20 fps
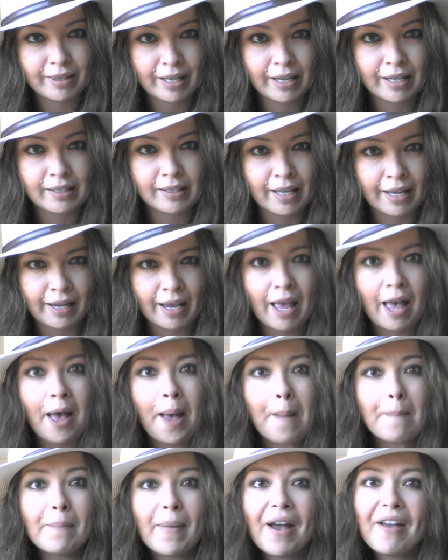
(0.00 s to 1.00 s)
things like
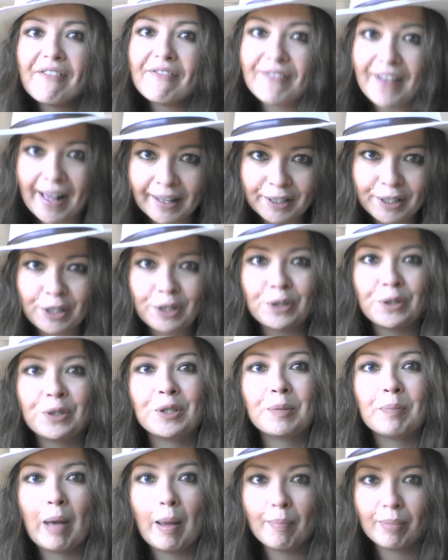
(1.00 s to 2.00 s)
my
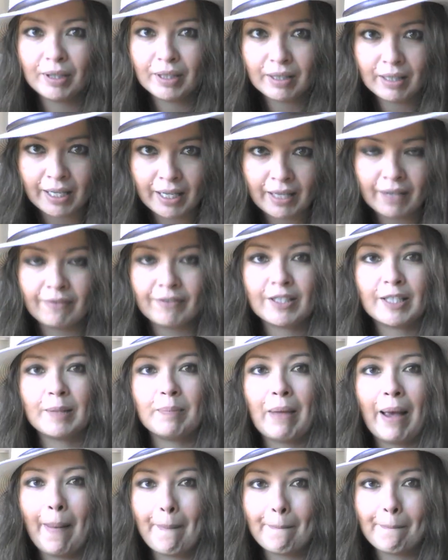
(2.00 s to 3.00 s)
values, my beliefs,
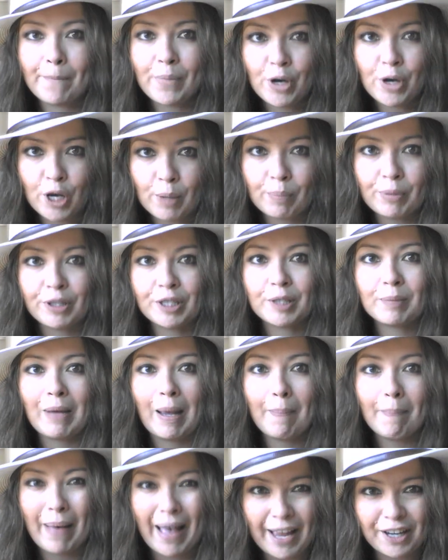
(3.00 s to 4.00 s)
my purpose,
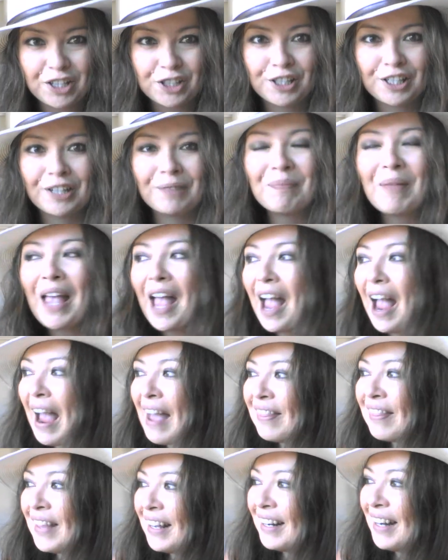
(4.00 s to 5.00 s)
my passion.
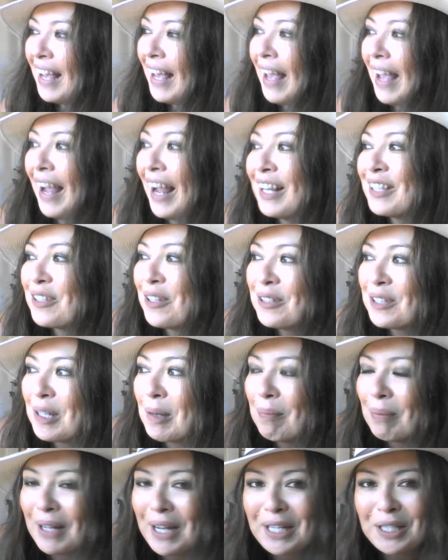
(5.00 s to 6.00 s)
And then it's also
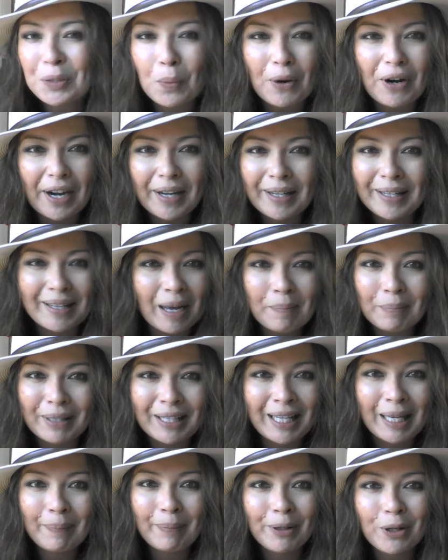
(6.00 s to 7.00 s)
a place where I'm
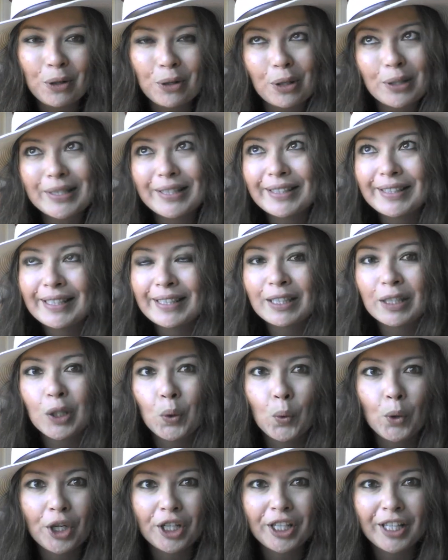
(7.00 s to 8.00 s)
keeping all those little
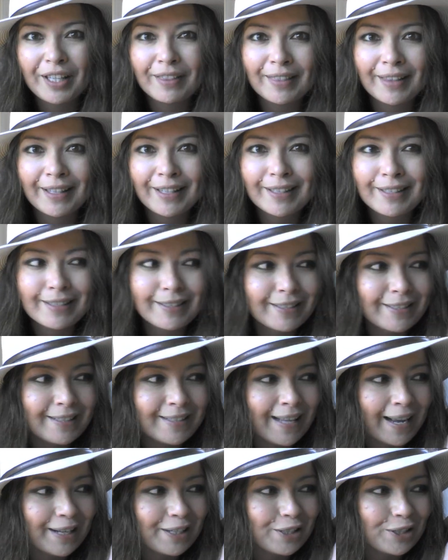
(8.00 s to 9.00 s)
quirky things
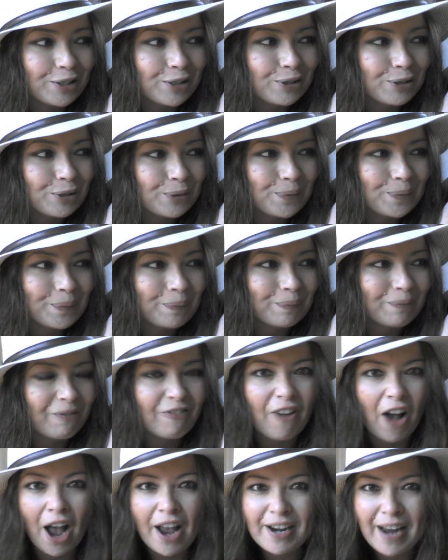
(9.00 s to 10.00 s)
that you
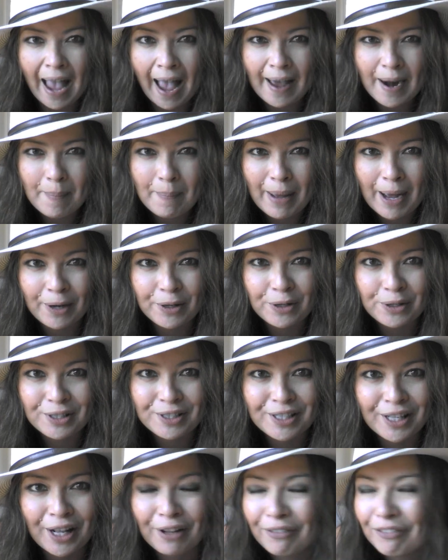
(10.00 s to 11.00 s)
find out about
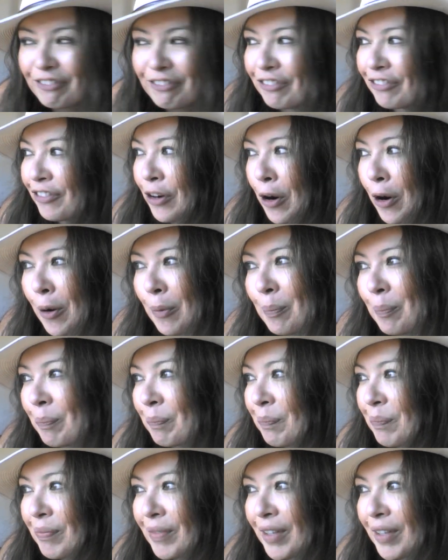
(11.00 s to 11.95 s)
yourself, from,